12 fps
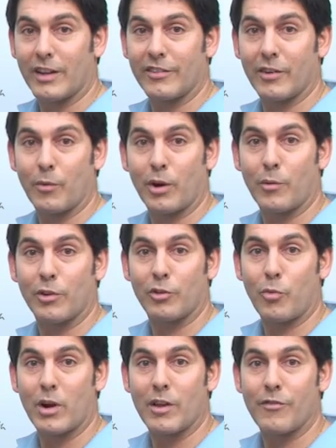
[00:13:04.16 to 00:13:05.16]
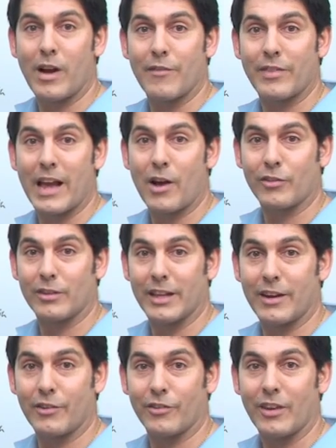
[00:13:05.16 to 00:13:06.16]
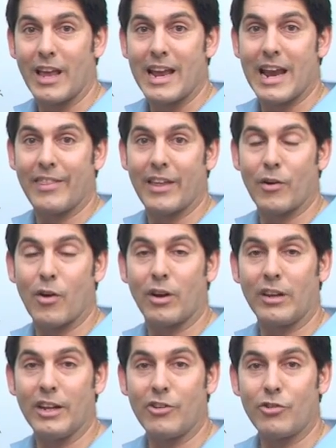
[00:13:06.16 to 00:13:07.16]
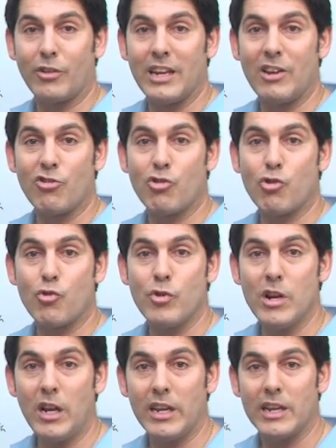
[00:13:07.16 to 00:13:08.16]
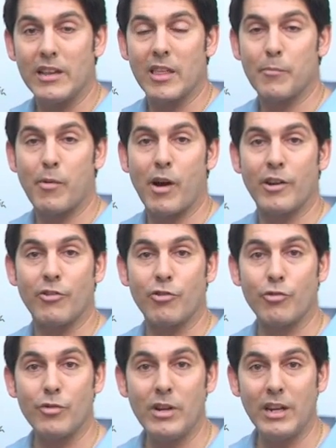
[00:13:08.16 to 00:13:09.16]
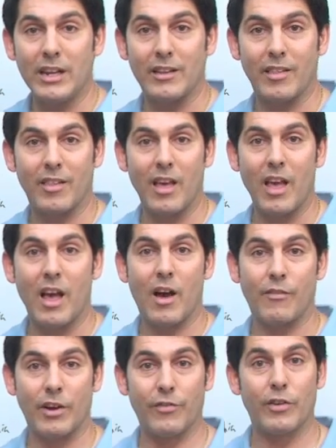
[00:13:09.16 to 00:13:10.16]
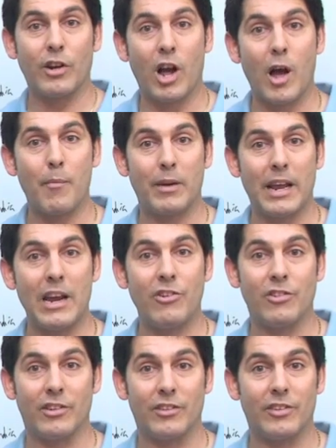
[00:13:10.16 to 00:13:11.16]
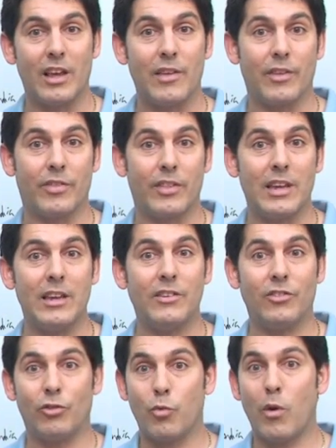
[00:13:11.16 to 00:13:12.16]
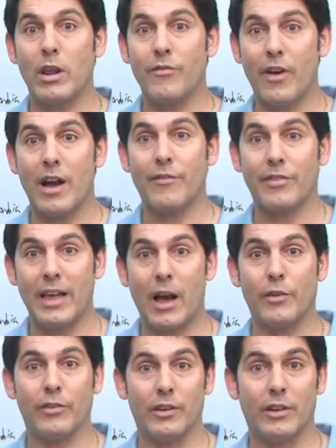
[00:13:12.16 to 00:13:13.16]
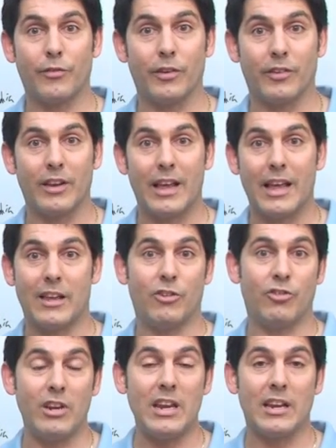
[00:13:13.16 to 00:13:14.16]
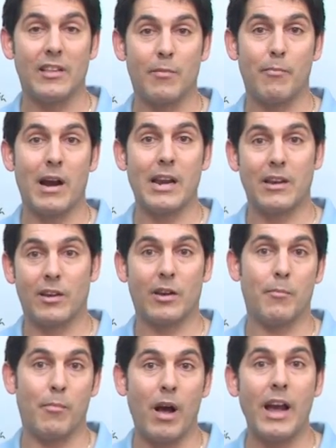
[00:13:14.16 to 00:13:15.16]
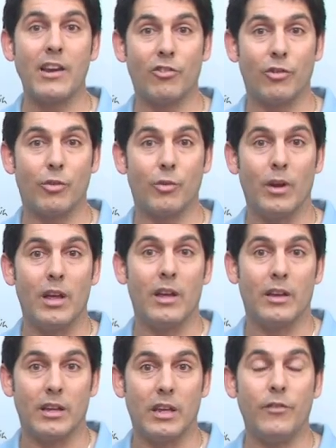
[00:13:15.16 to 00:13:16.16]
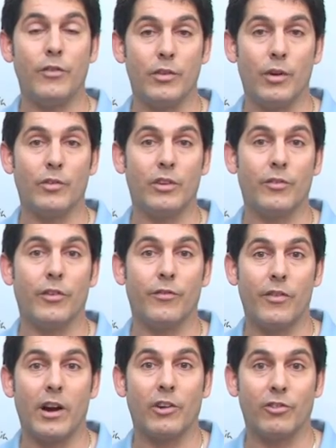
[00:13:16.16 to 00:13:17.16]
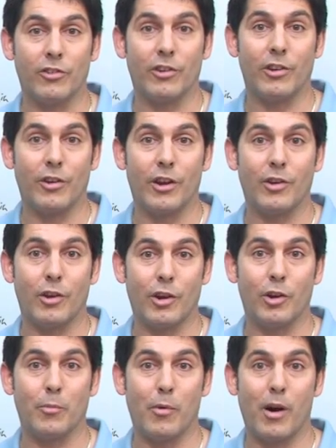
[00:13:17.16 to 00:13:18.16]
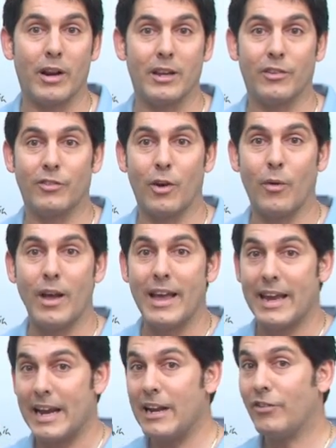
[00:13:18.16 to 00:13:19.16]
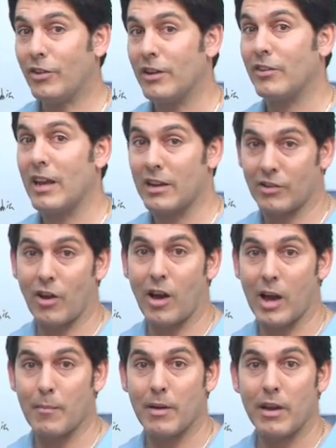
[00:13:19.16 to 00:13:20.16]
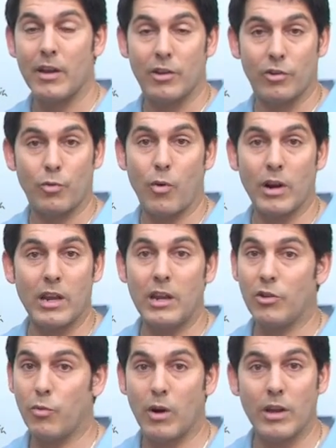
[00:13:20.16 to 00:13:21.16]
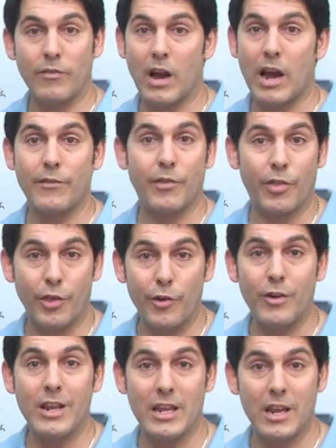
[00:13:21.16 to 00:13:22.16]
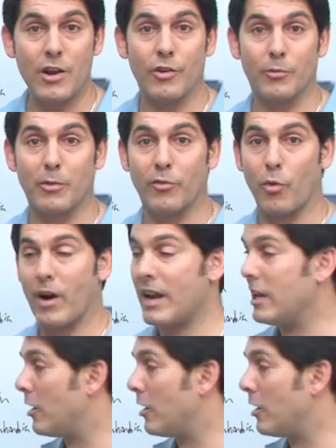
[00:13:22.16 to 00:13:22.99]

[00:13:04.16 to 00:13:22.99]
letters, they're working with 25,000 letters. And there are literally trillions upon trillions of different combinations that these 25,000 different genes might combine to give you those different functions in your body. And so it's going to take time. 20, 25, 30 years before any